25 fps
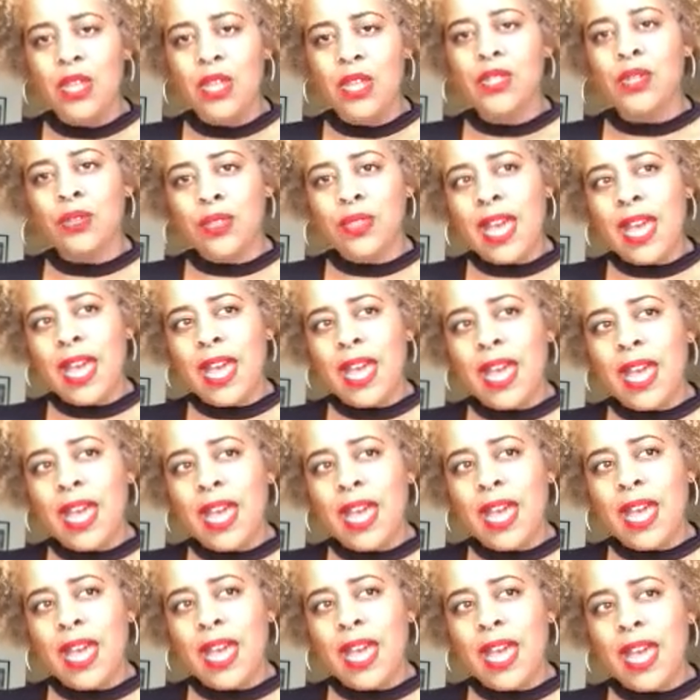So that's
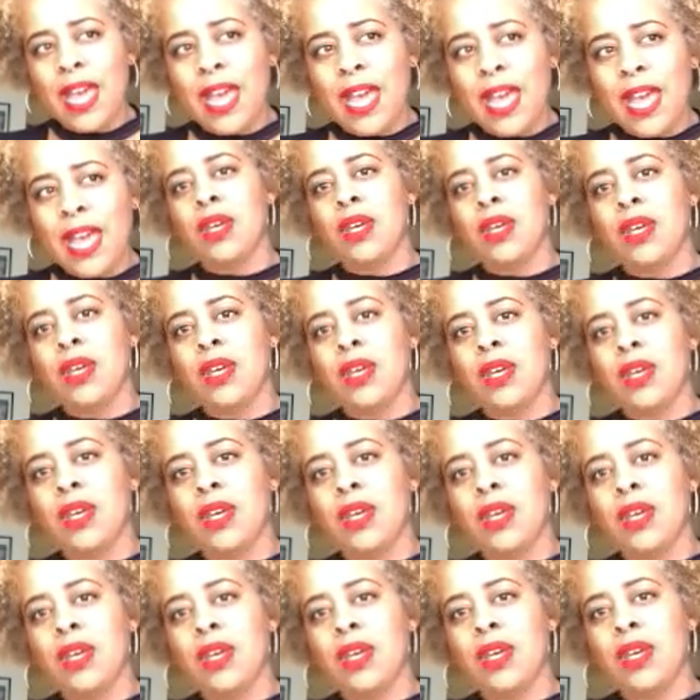what I try
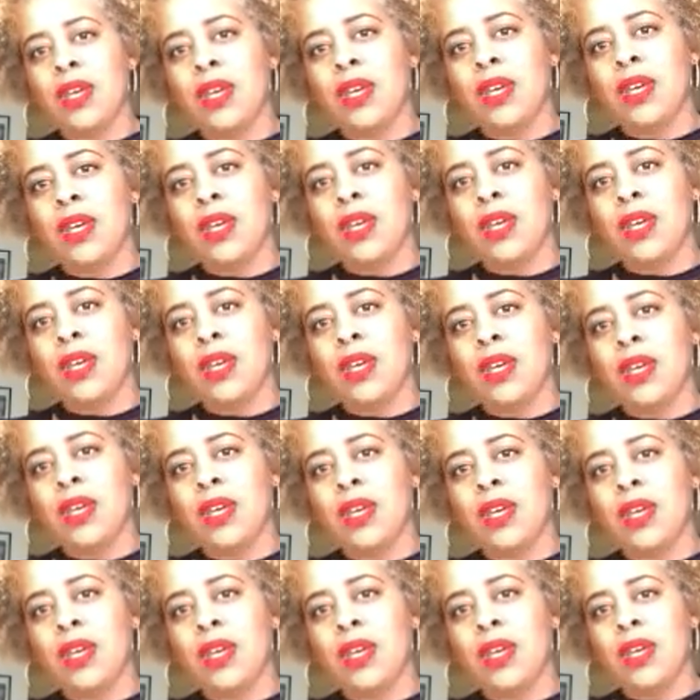to engage
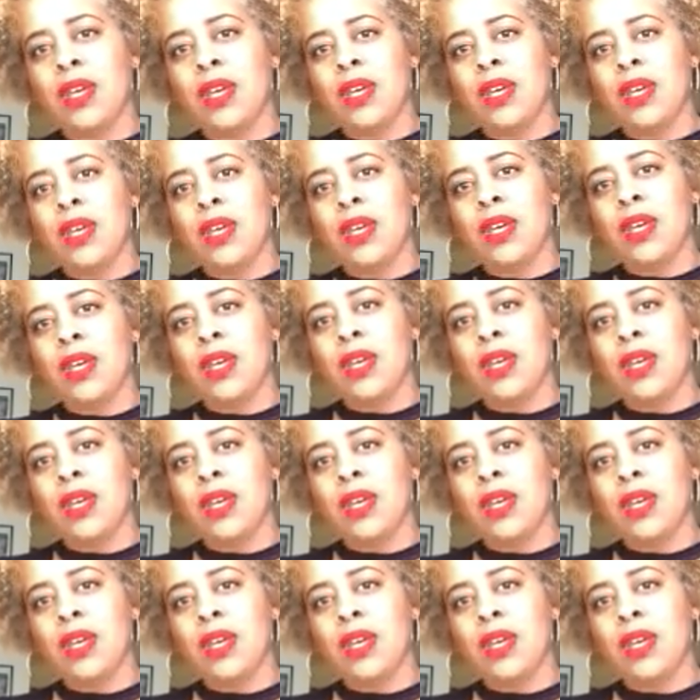to,